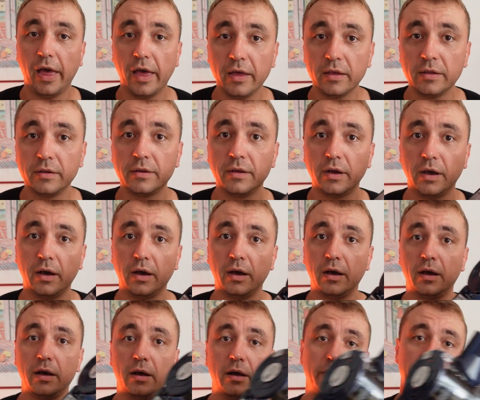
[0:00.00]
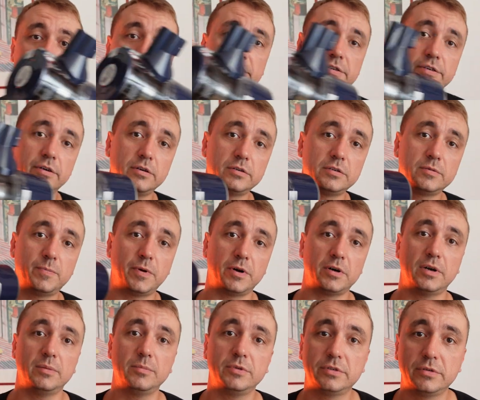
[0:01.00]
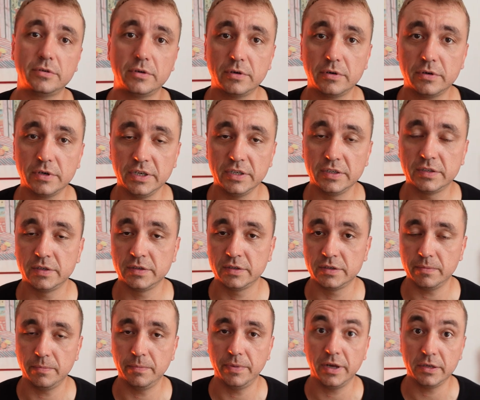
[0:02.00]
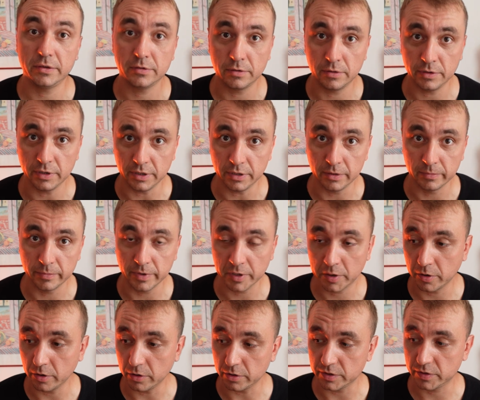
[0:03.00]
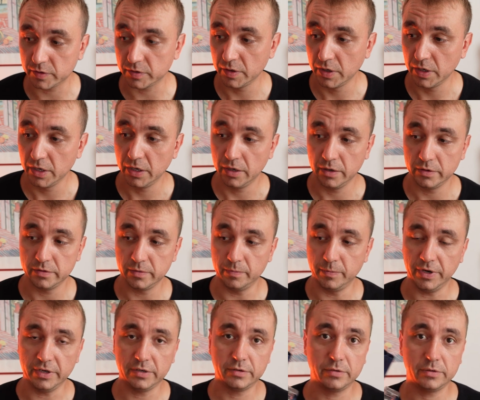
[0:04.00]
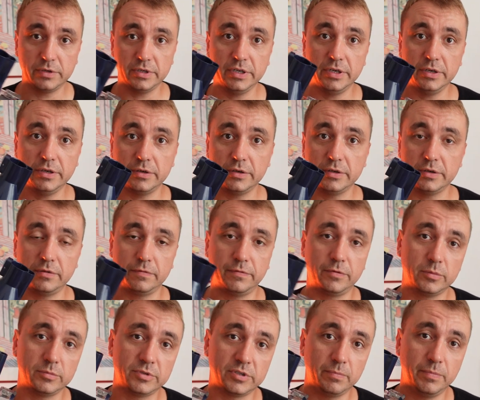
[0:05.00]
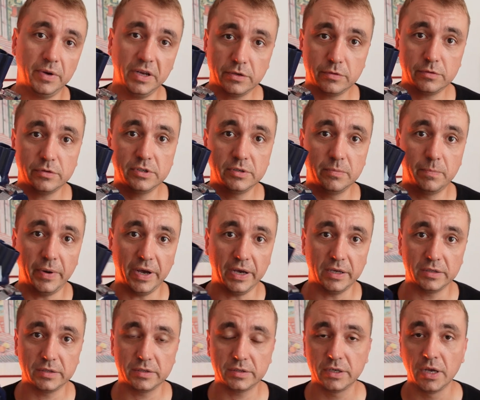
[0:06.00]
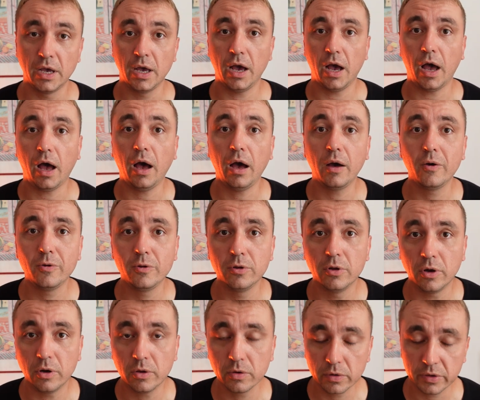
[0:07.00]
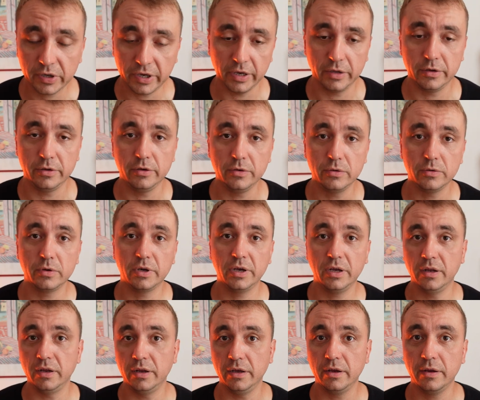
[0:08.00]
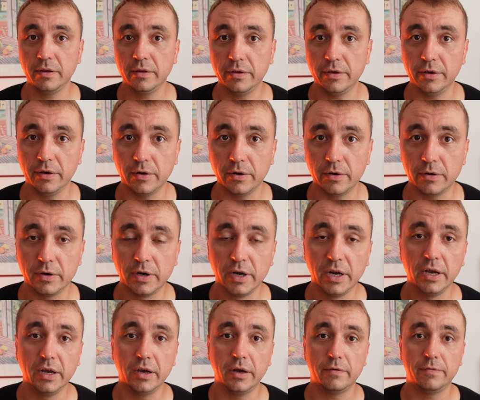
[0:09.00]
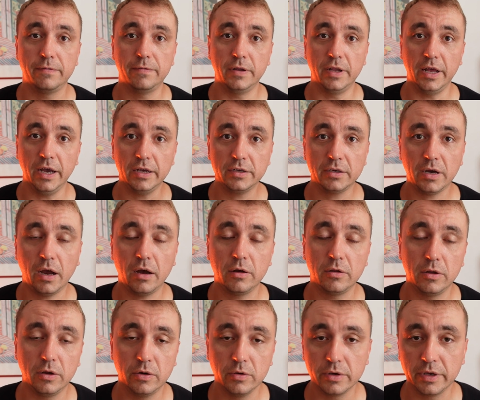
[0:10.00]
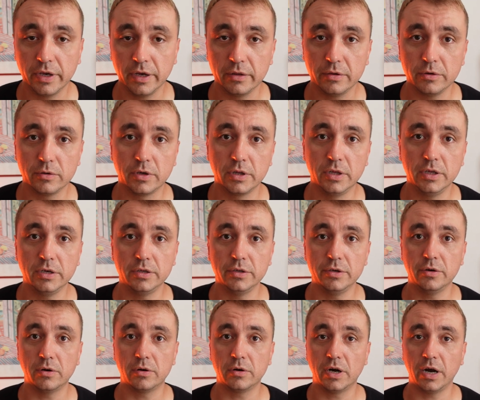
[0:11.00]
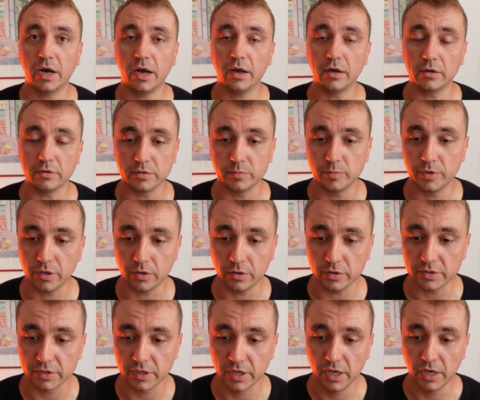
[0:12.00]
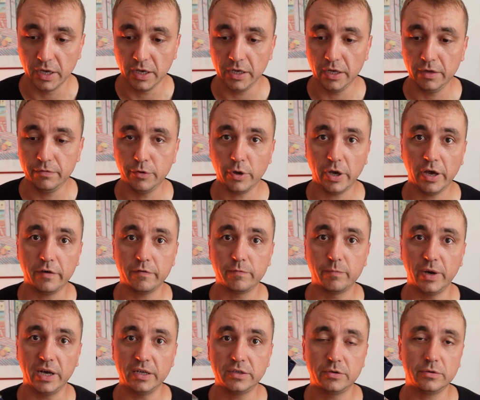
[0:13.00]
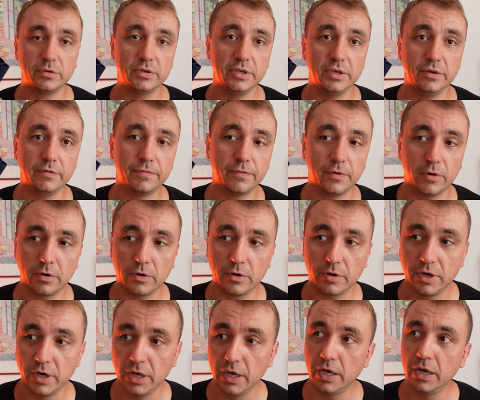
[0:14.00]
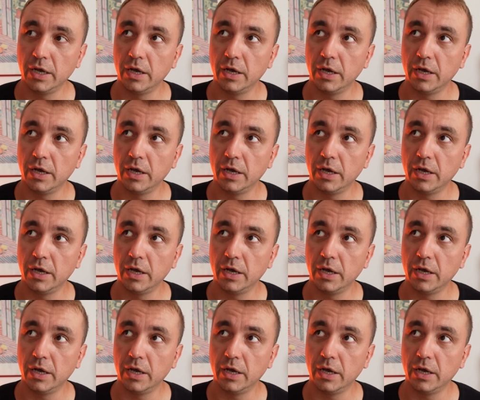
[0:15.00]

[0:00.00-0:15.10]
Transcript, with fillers: And uh, the third parameter, it is a battery, because the battery, uh, from the battery depends how long can you clean your flat, how long can you clean your house, because if you have battery for,